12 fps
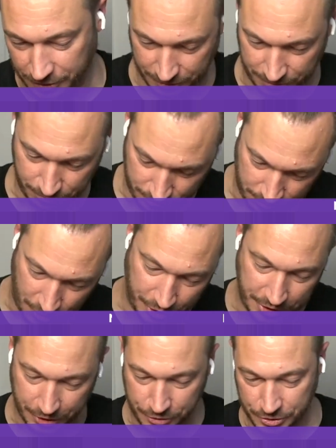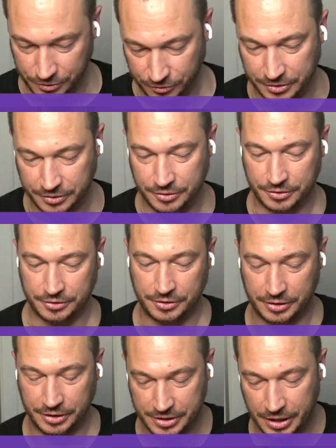the architecture's fit to
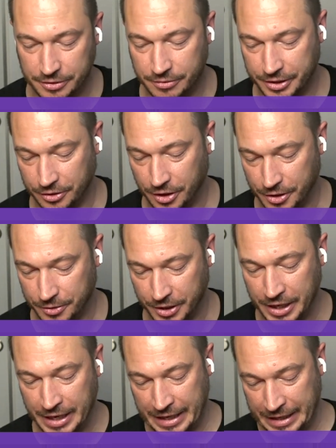the accelerator hardware.